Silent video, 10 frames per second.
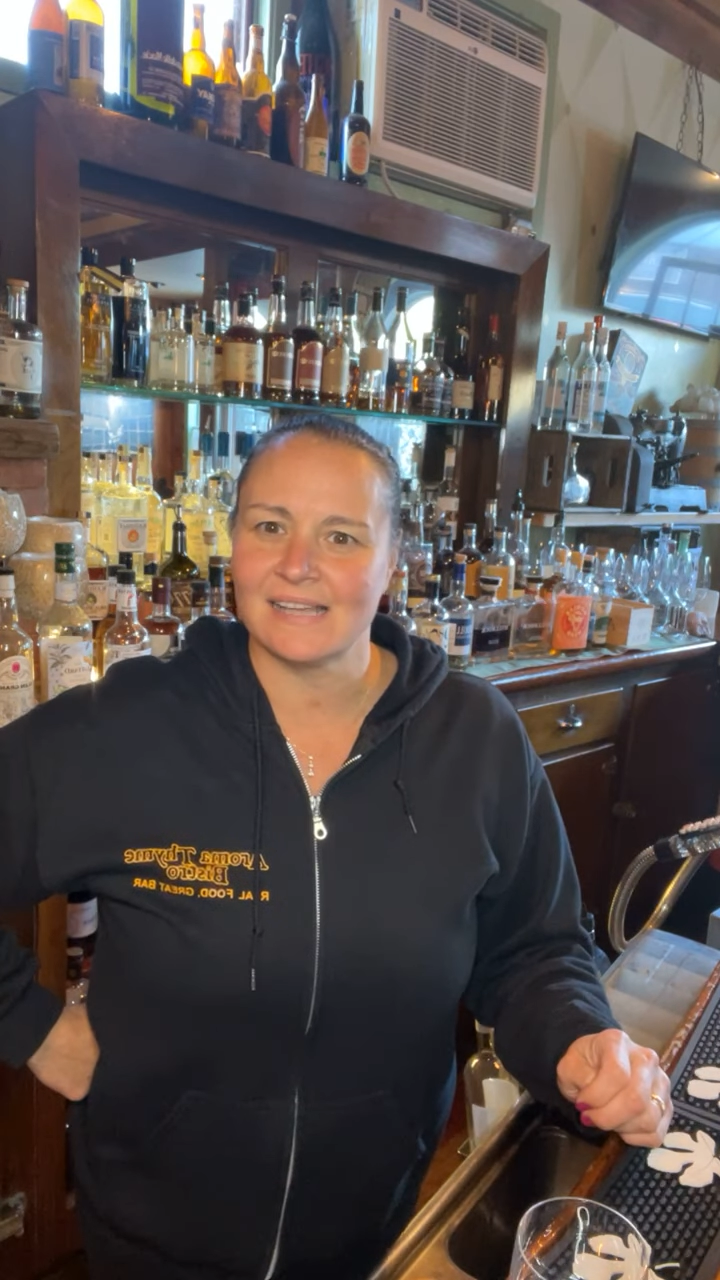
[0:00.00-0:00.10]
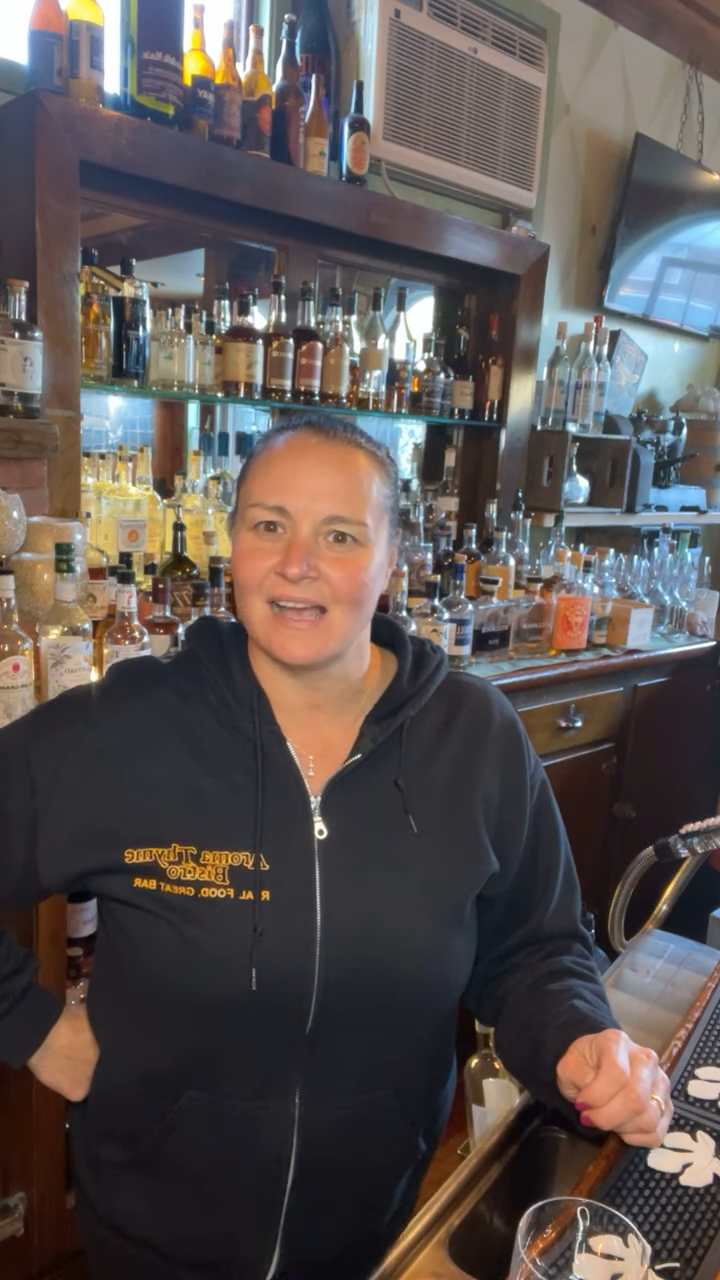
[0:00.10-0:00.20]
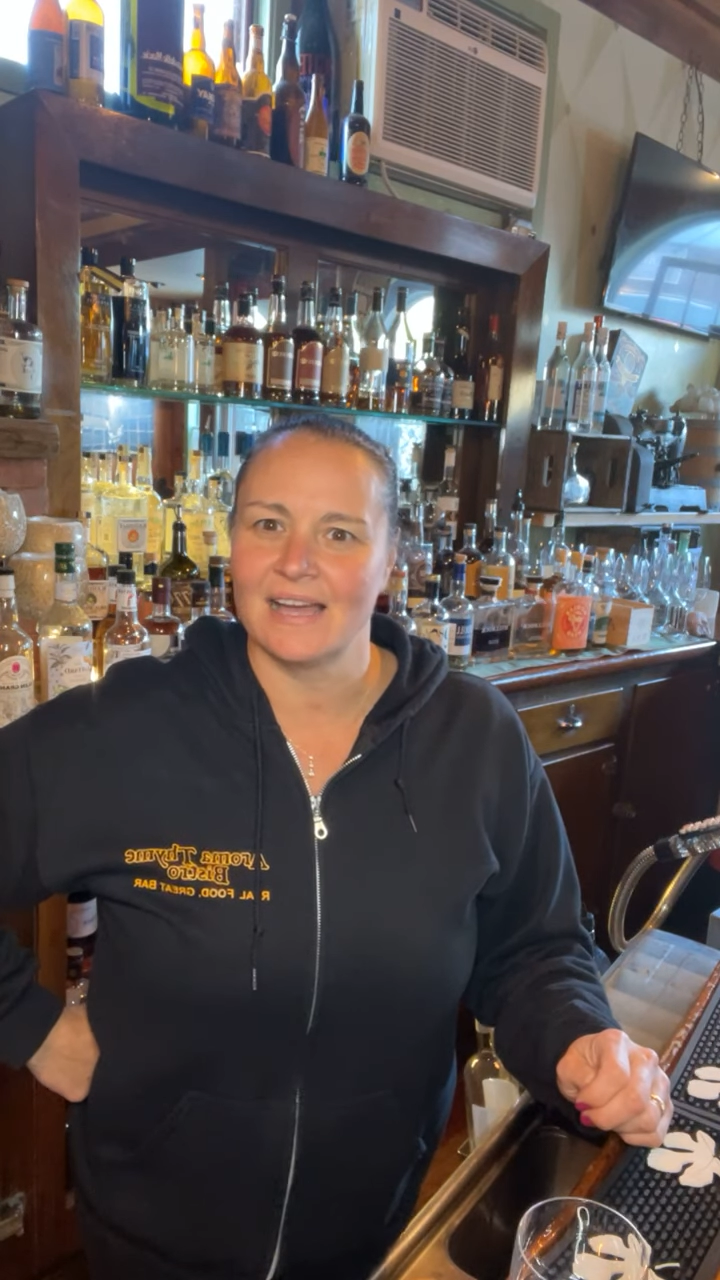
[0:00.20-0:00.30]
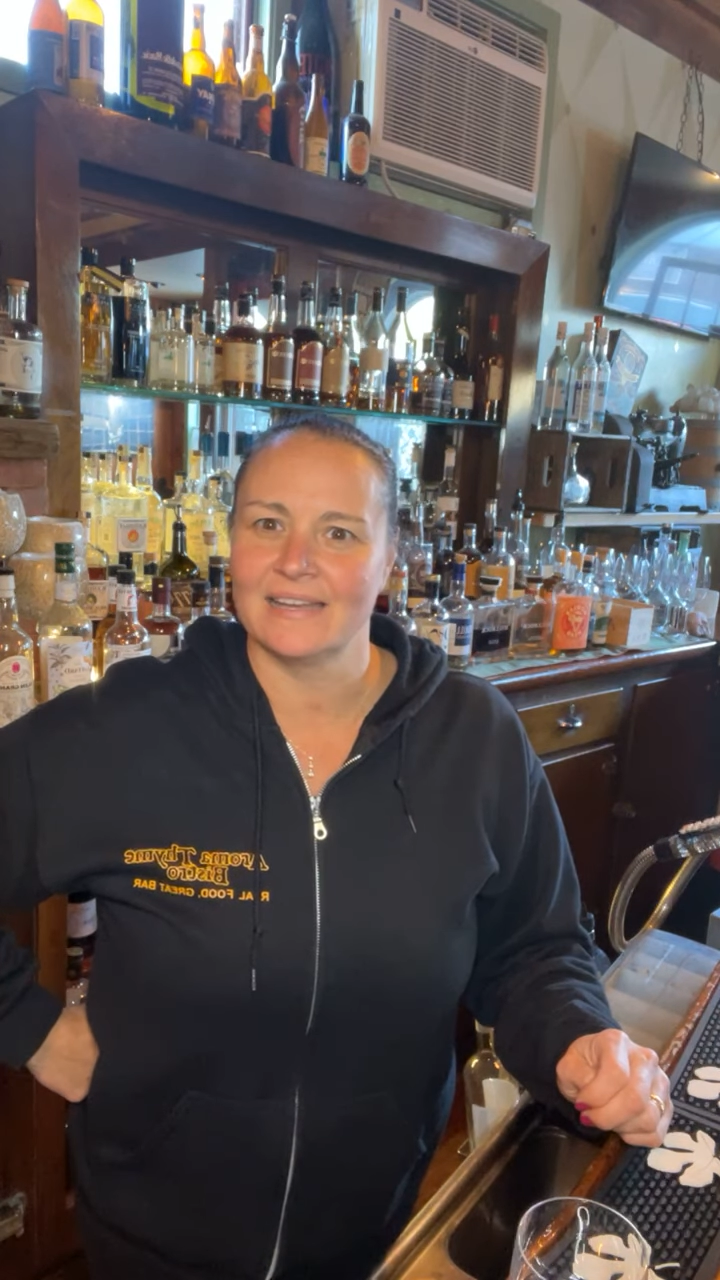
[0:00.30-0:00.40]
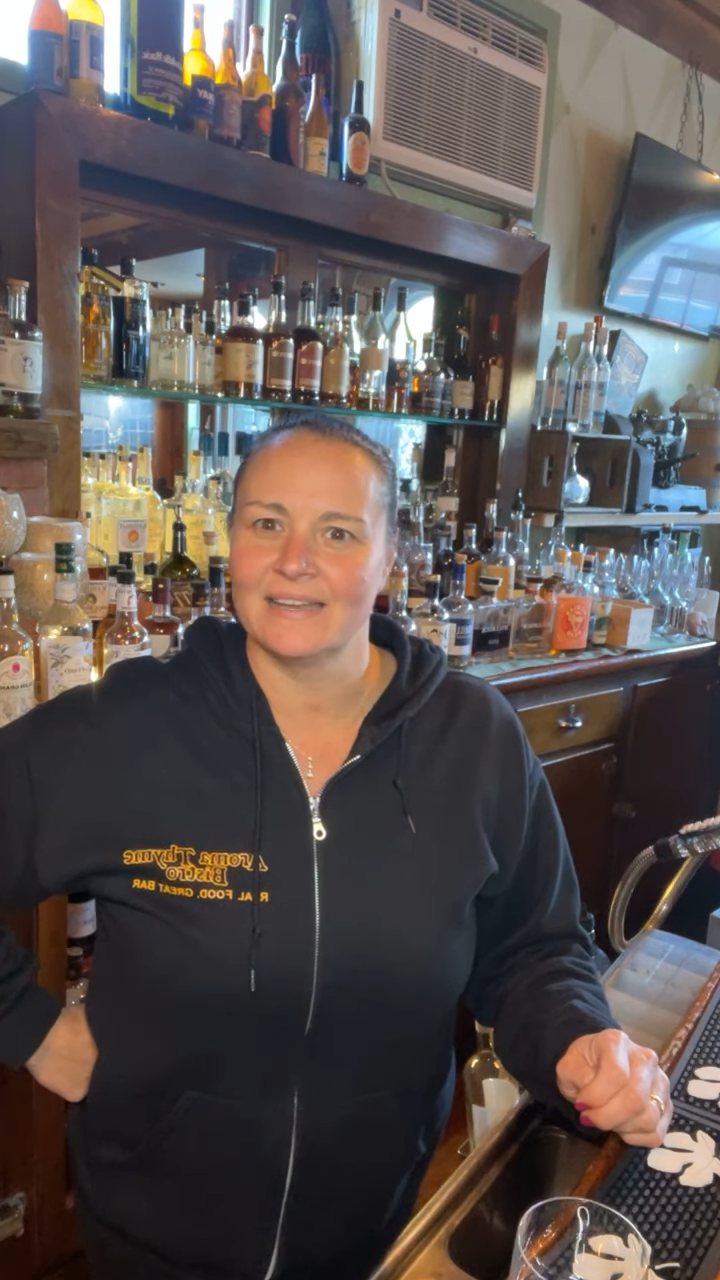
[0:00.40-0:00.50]

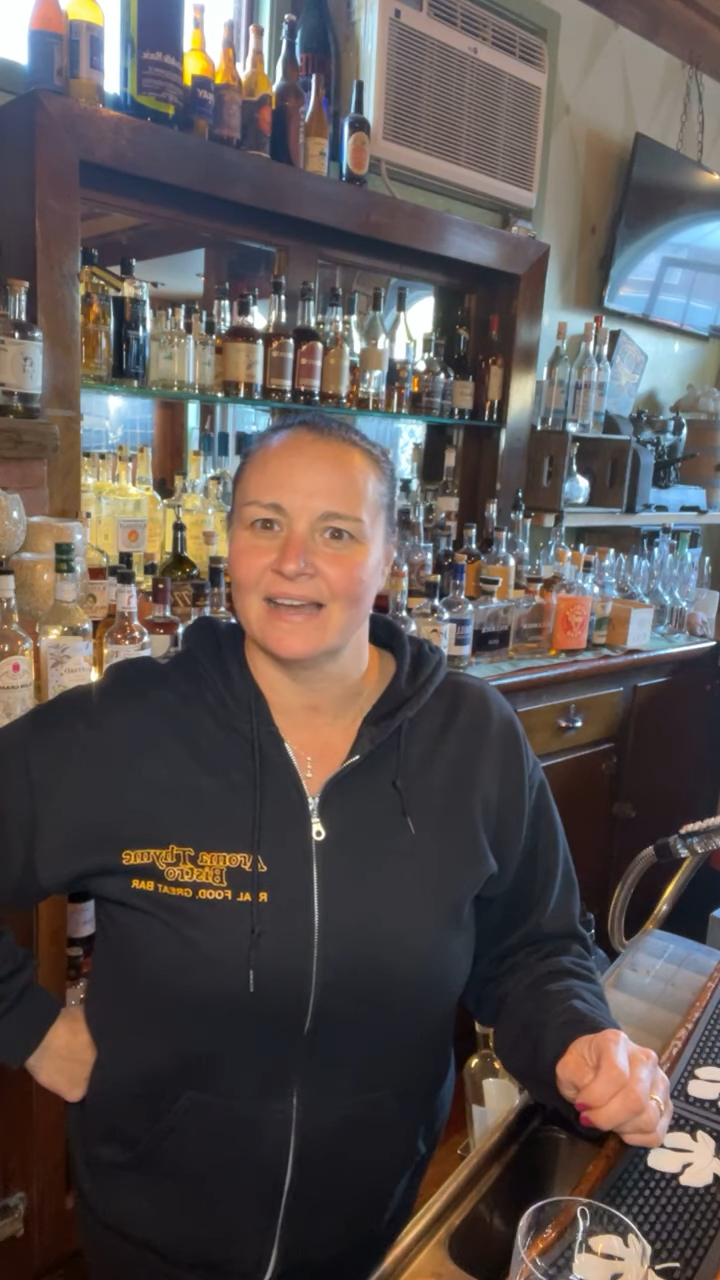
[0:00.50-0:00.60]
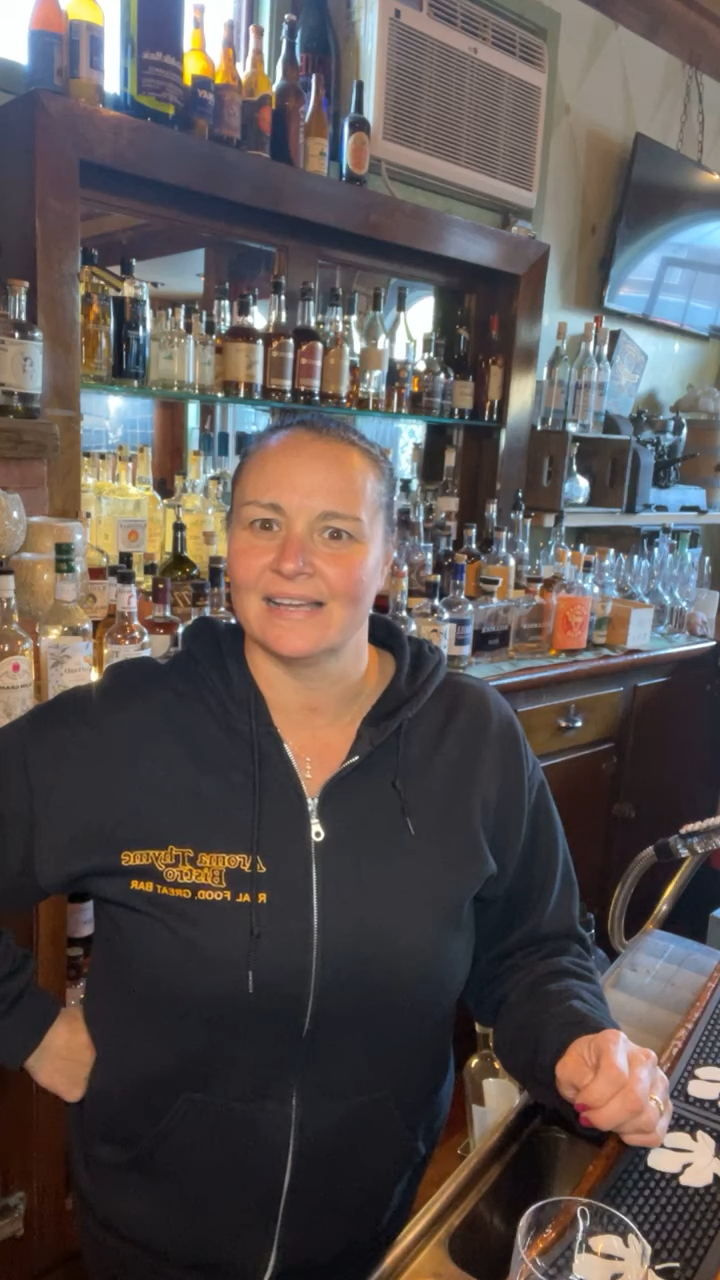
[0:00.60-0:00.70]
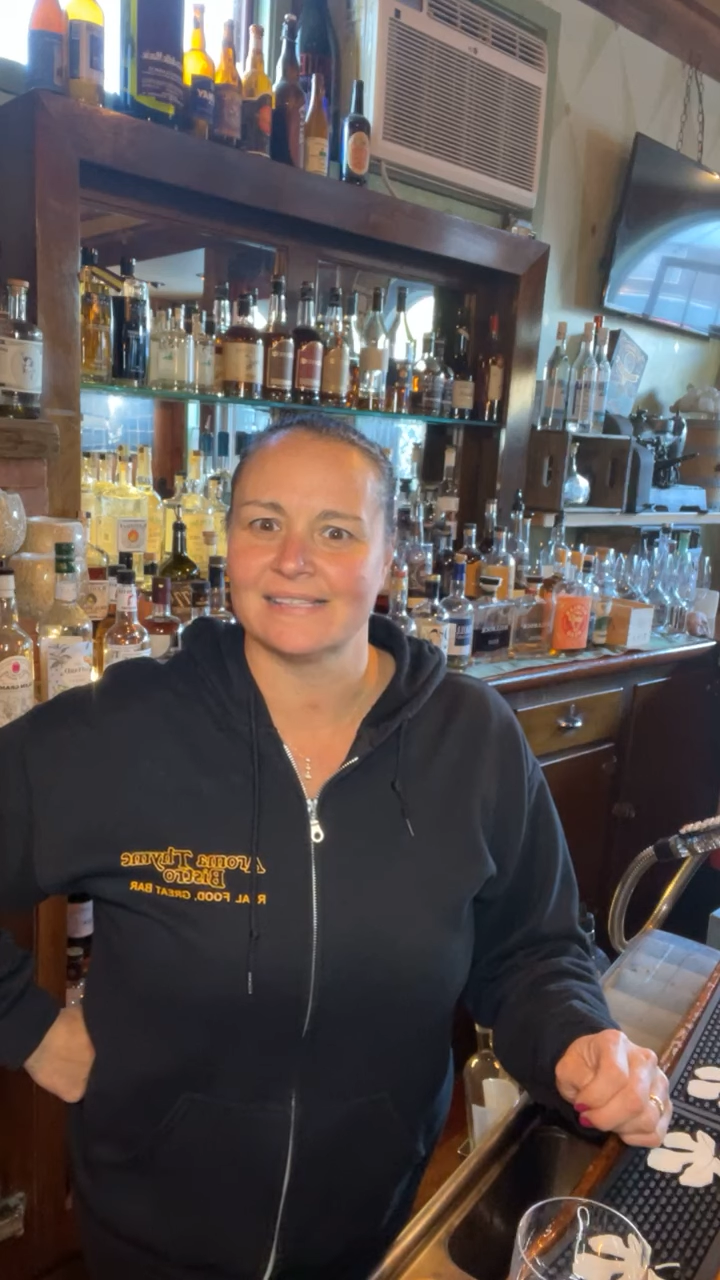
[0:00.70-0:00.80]
on uh,